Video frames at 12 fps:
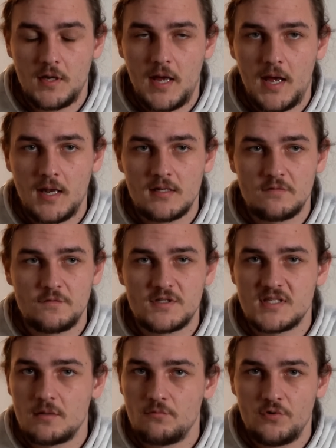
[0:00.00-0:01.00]
And for
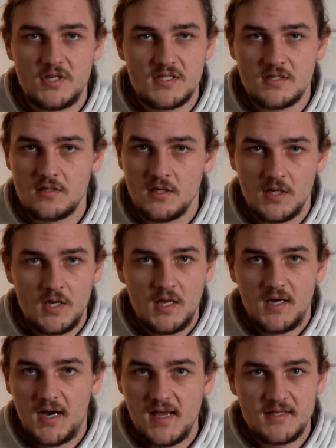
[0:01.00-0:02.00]
some reason,
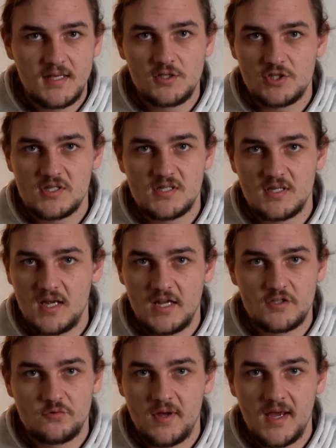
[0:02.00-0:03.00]
hiking just
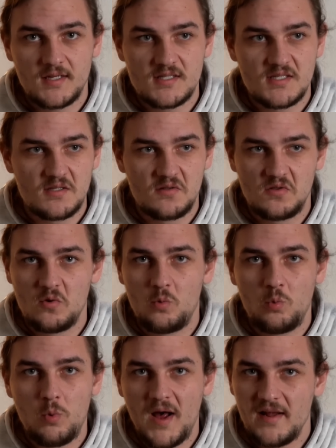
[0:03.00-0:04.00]
attracts the
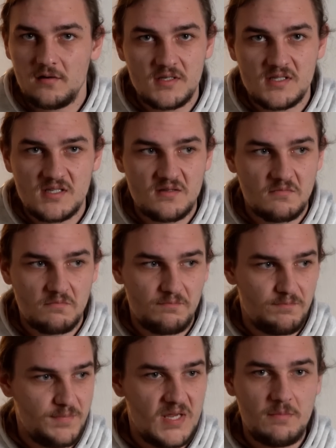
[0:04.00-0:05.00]
wildest
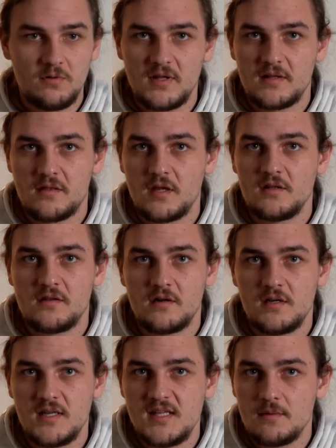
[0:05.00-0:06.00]
people that think they're
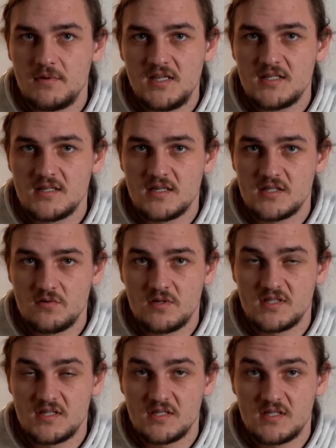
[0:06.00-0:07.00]
Liam Neeson as soon
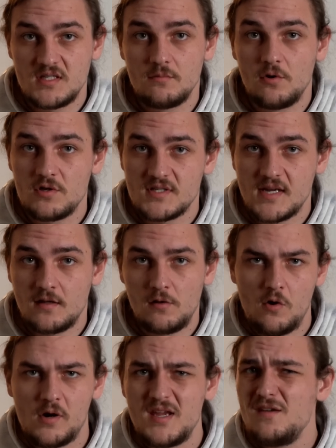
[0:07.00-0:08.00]
as they see a motorcycle
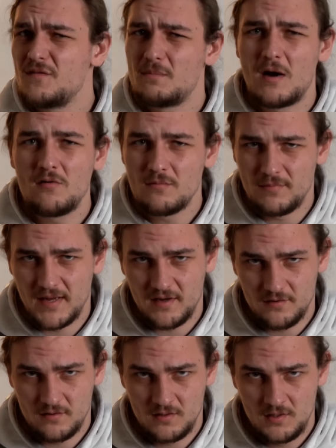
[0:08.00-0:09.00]
or even a mountain
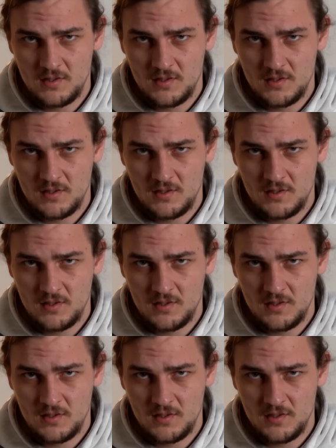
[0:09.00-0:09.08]
biker.